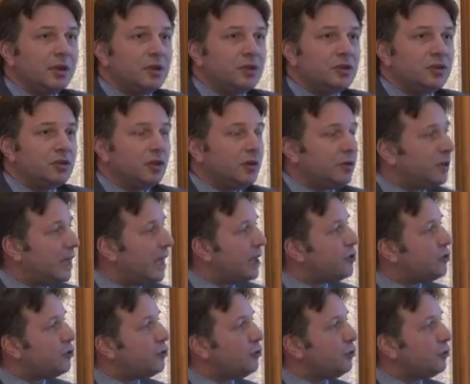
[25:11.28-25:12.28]
So they
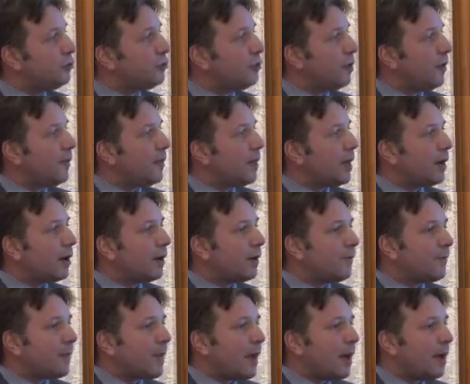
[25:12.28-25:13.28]
should
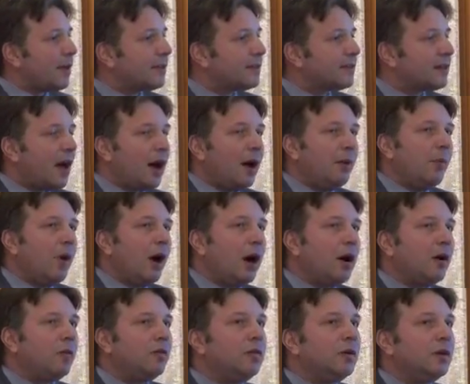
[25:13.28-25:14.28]

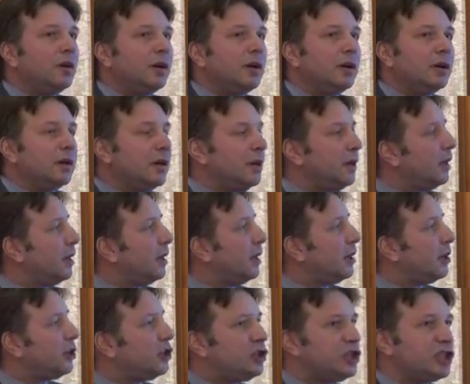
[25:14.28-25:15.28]
somehow
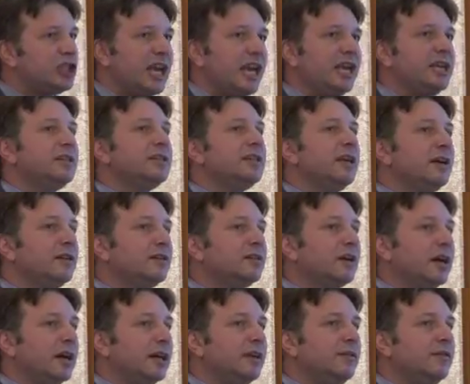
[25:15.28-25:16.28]
change their
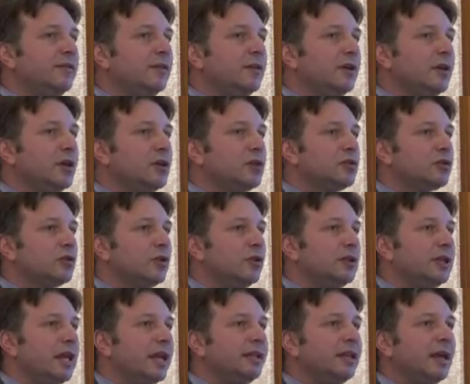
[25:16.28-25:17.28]
tariff so
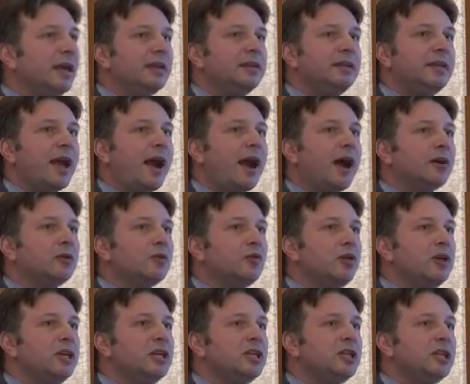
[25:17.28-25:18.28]
that they are
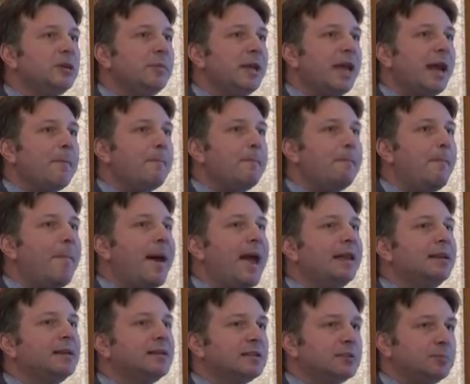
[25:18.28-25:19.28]
going to be a
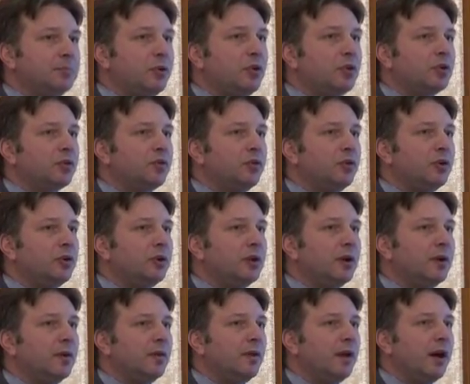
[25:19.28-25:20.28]
balanced portfolio.